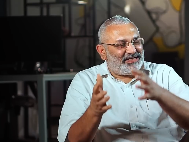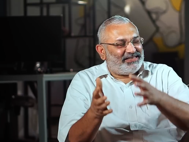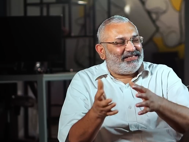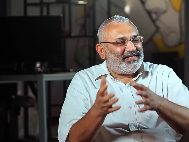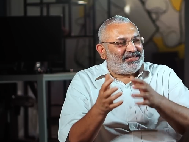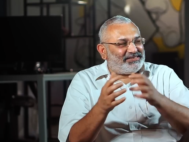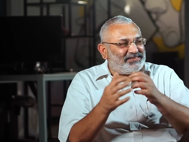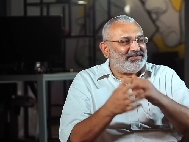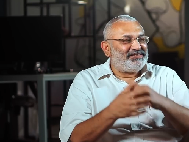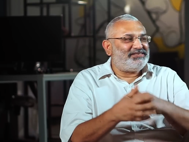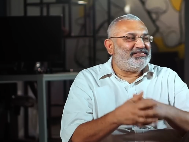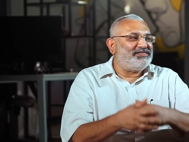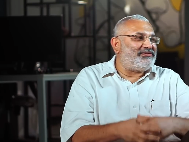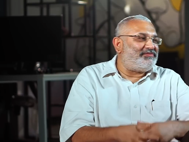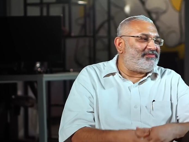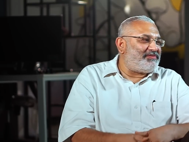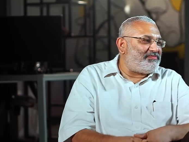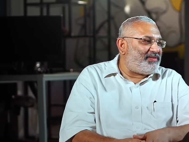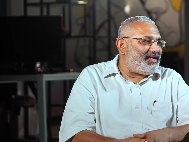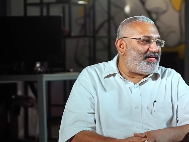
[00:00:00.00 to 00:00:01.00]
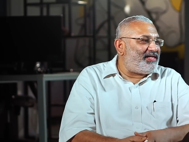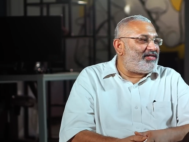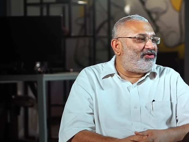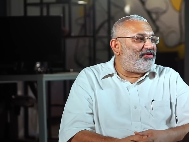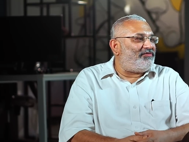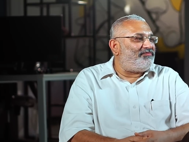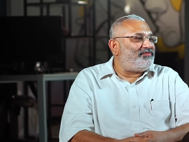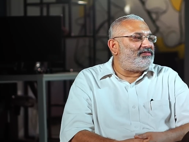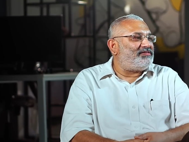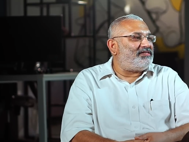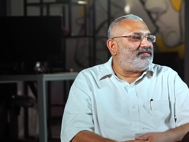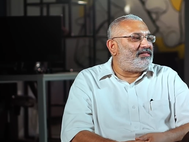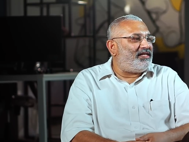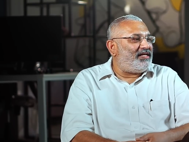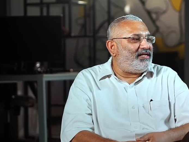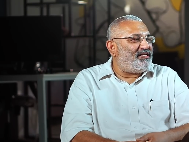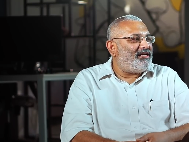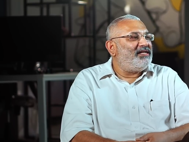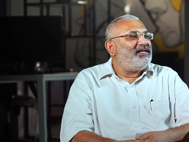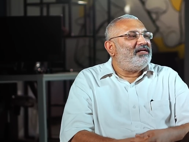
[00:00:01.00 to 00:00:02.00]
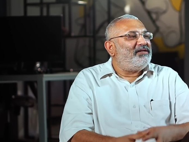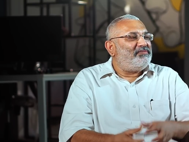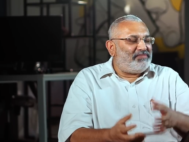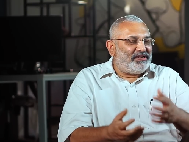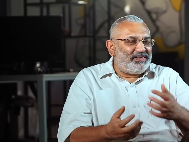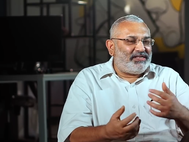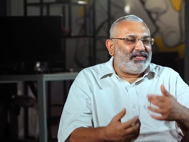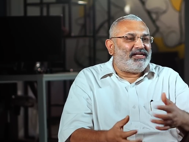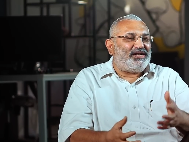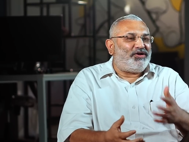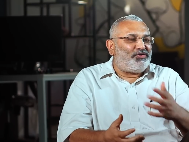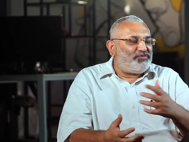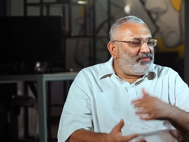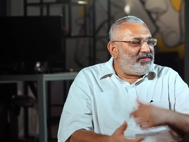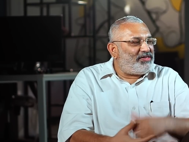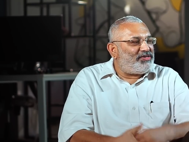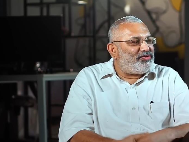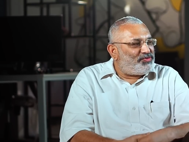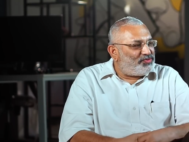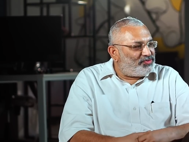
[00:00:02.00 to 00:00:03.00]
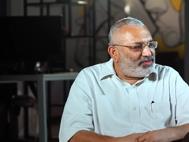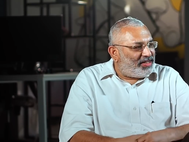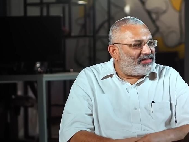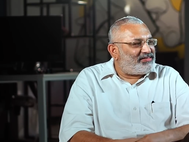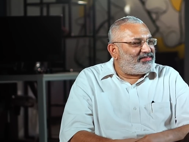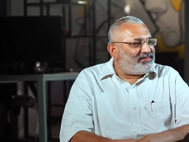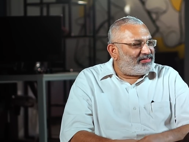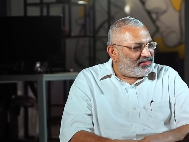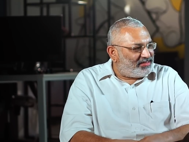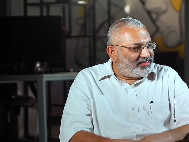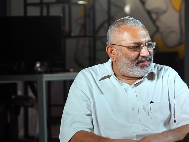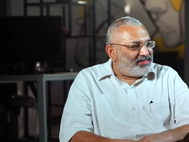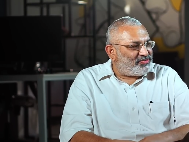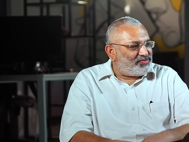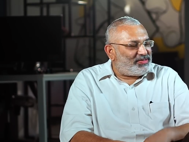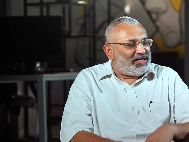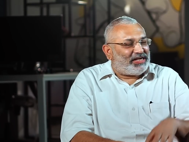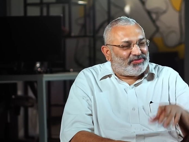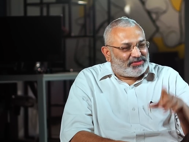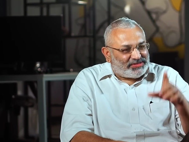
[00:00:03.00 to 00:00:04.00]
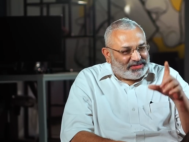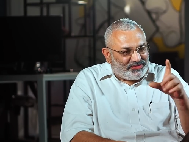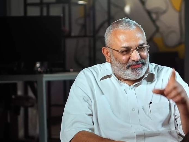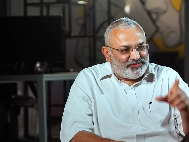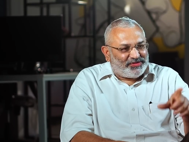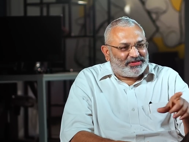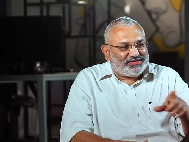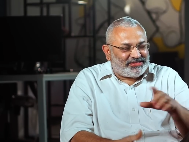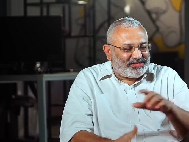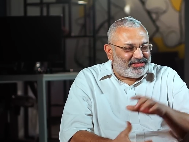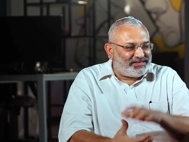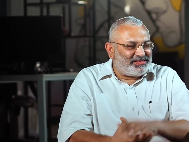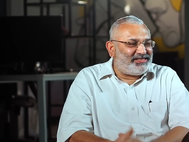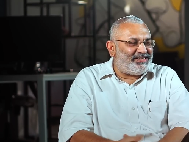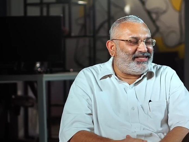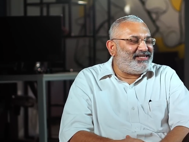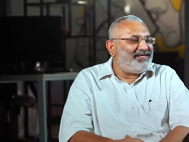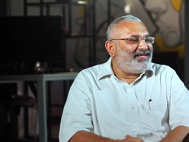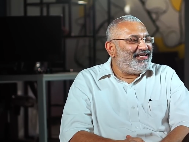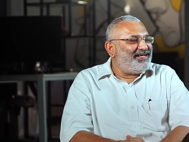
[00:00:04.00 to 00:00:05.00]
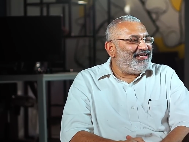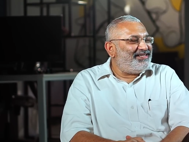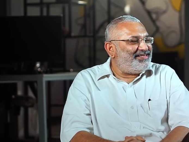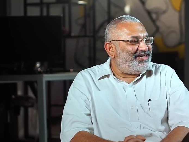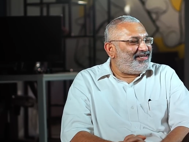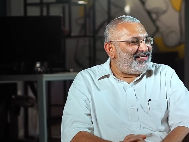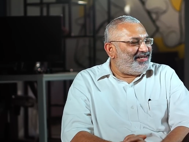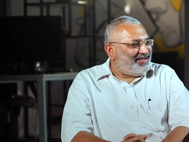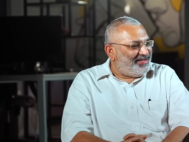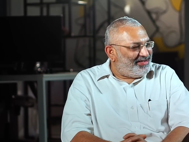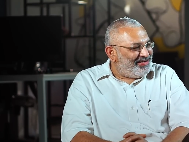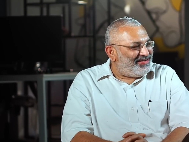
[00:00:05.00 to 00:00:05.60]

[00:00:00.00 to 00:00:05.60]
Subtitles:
assistance of the medical officer there, but he allowed me to do that surgery. So that was the first surgery that I did.